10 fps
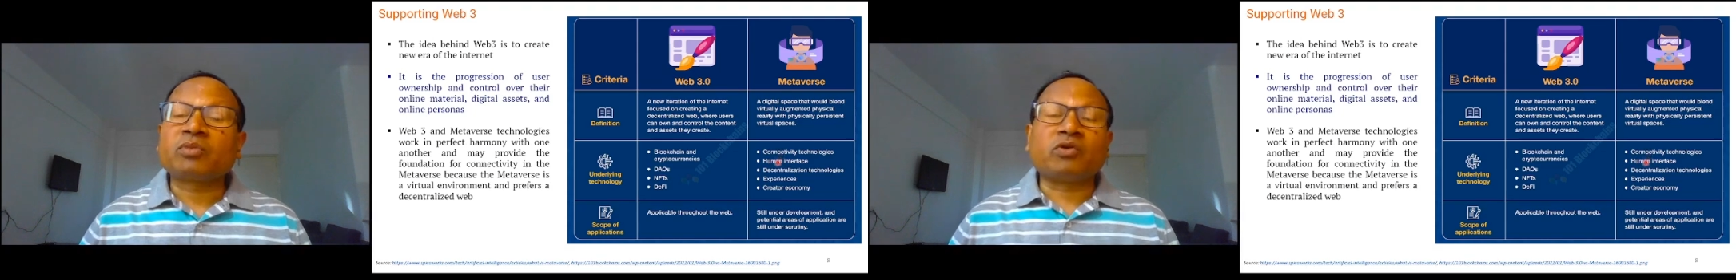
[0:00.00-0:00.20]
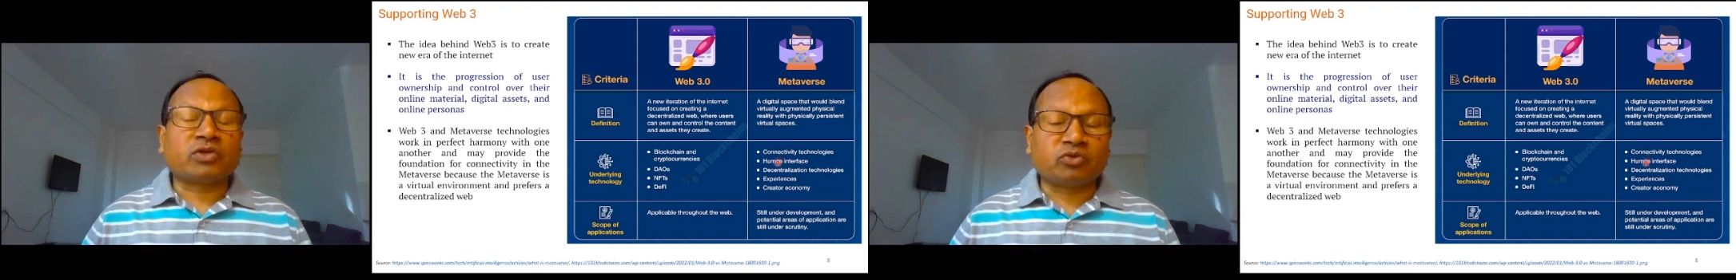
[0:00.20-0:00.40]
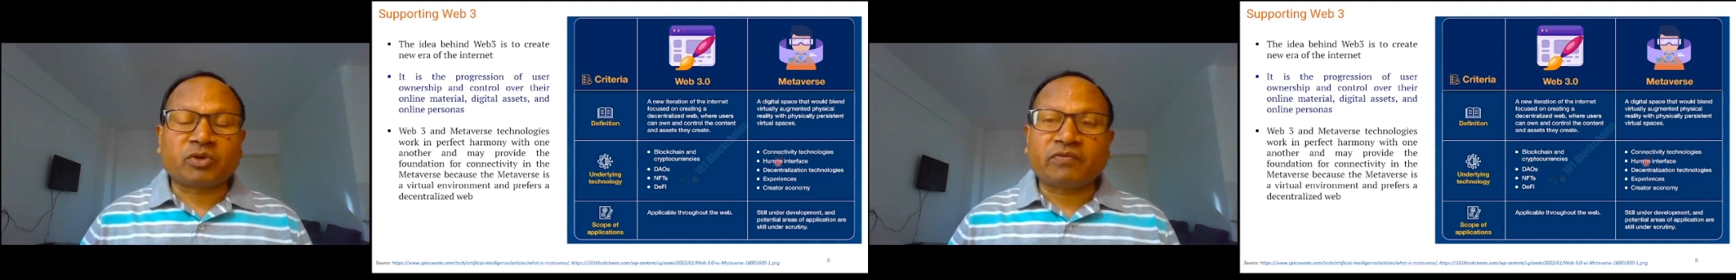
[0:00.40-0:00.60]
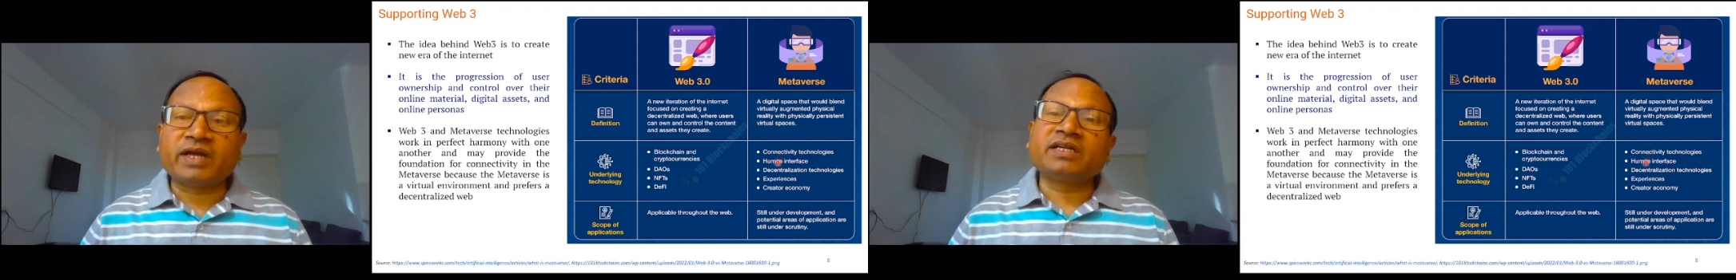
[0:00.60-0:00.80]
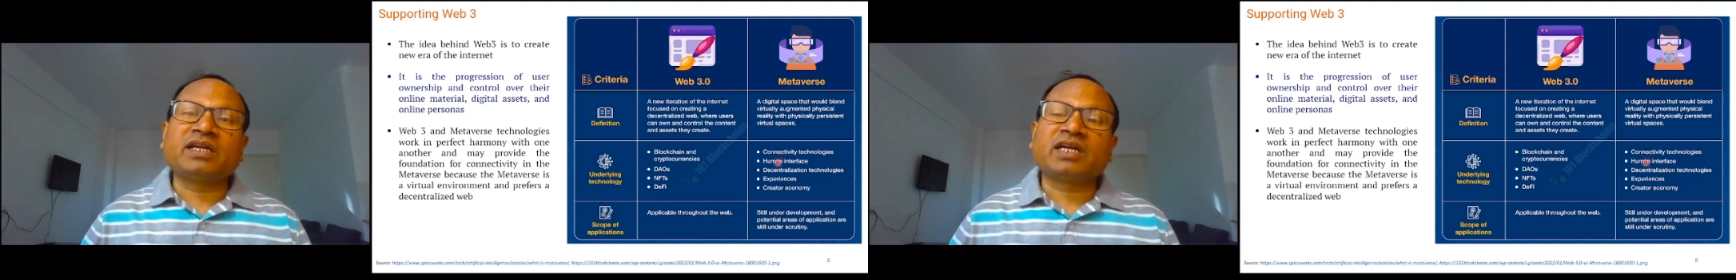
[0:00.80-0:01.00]
to
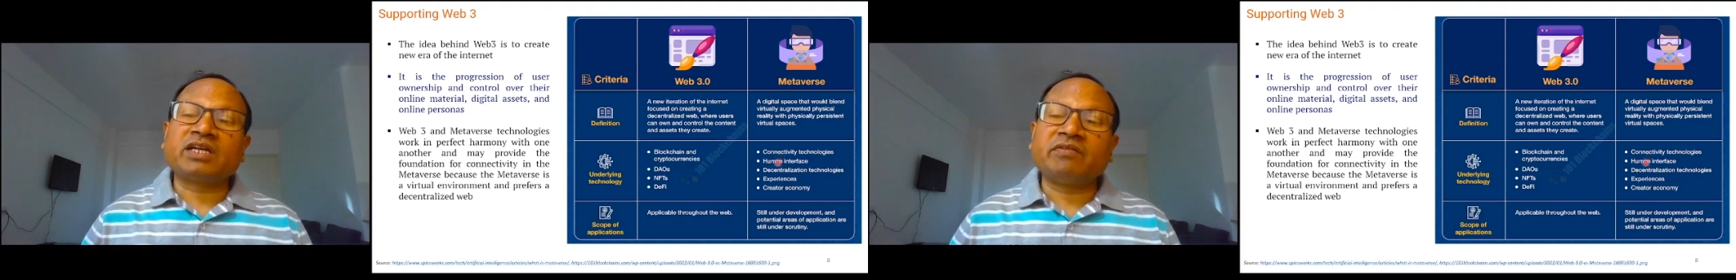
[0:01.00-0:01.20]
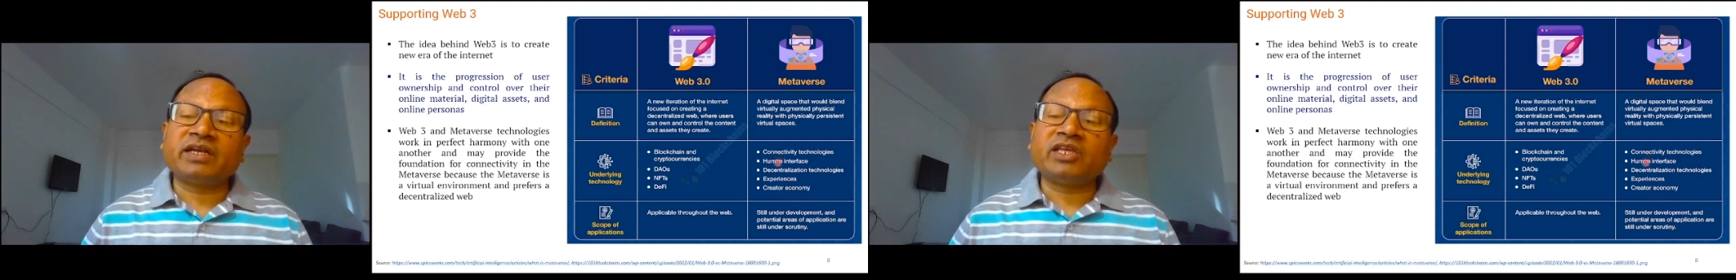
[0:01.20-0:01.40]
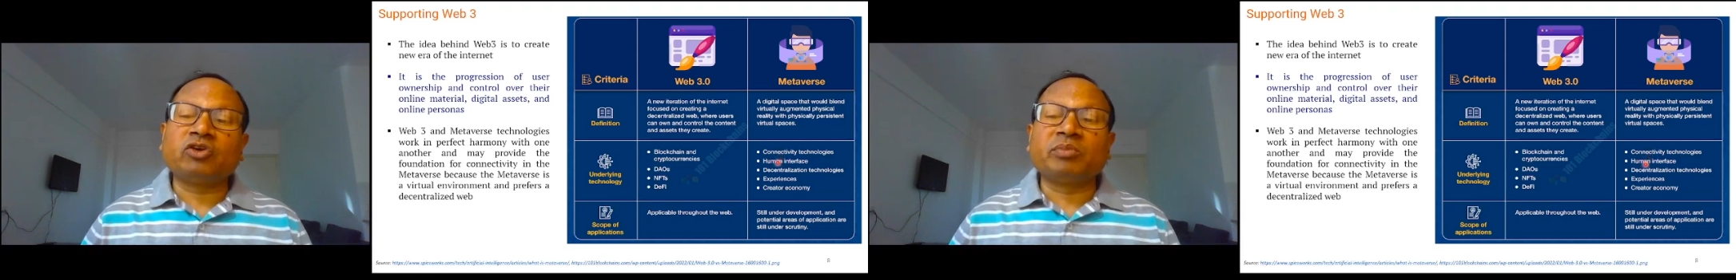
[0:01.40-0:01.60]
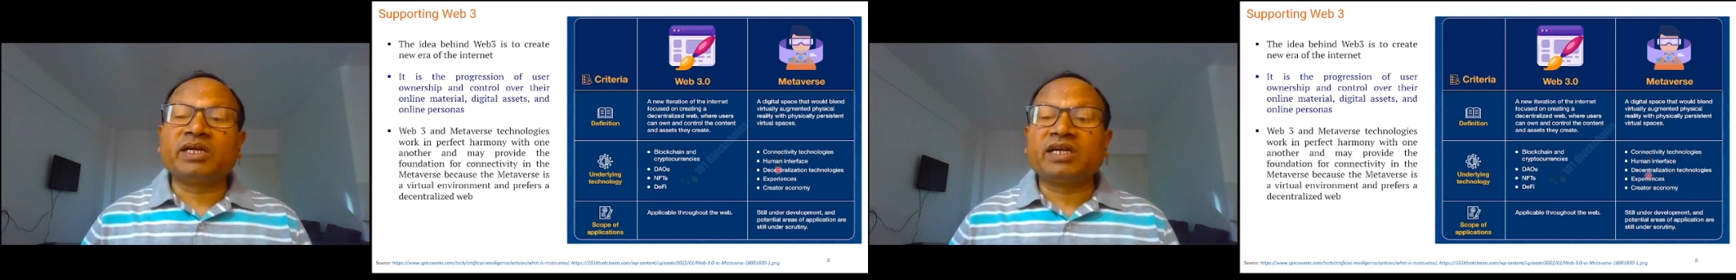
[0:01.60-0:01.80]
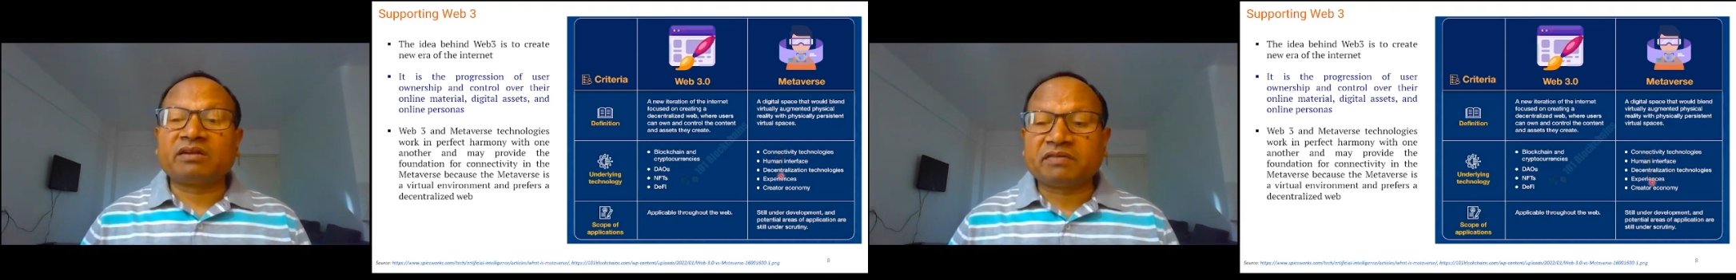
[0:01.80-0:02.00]
provide connectivity, human
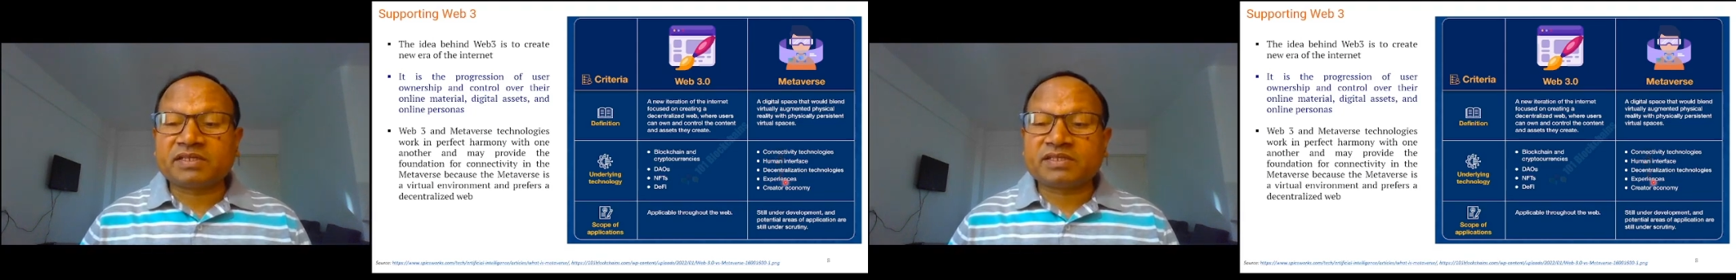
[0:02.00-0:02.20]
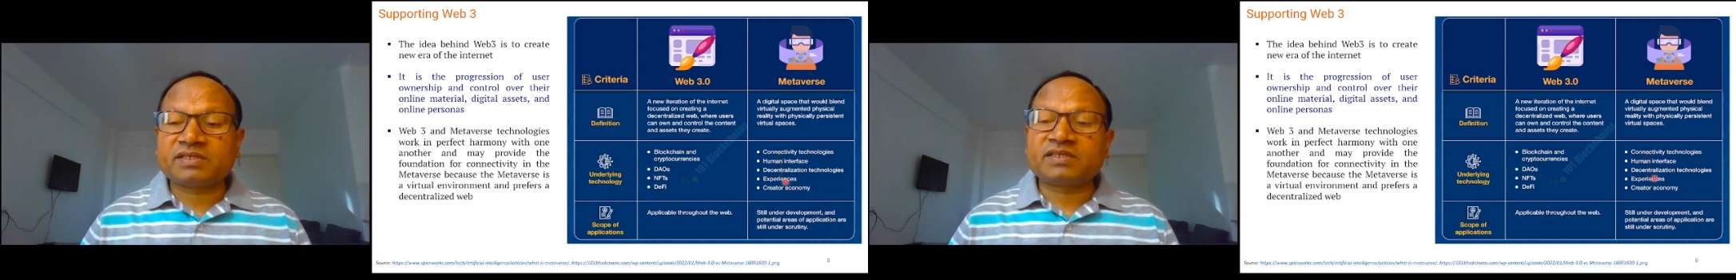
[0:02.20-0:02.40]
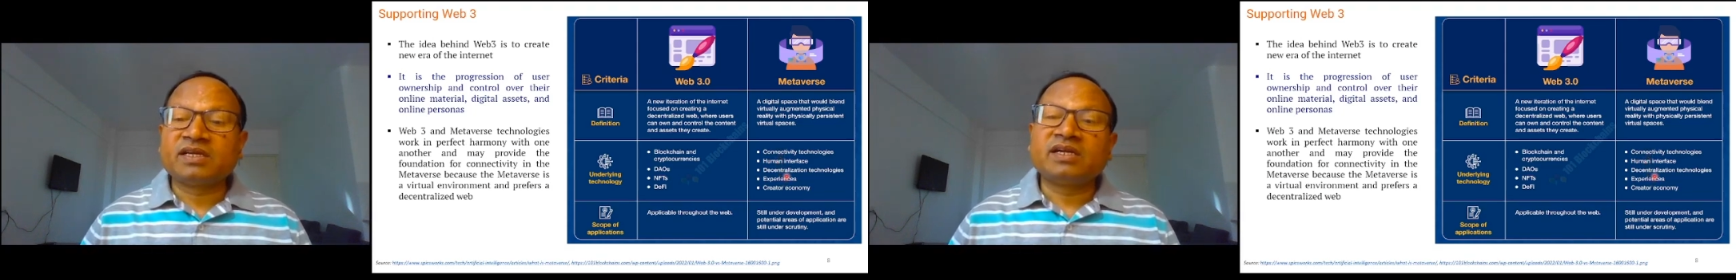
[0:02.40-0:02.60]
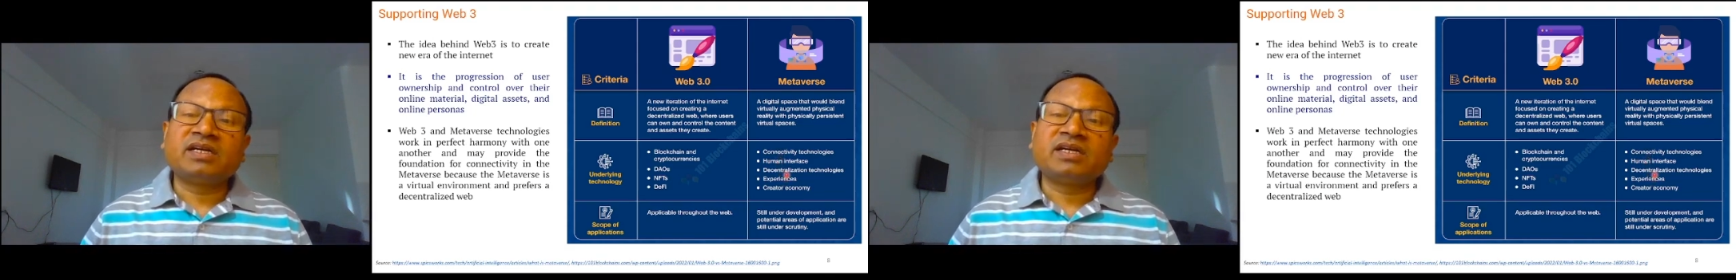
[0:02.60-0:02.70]
interfaces,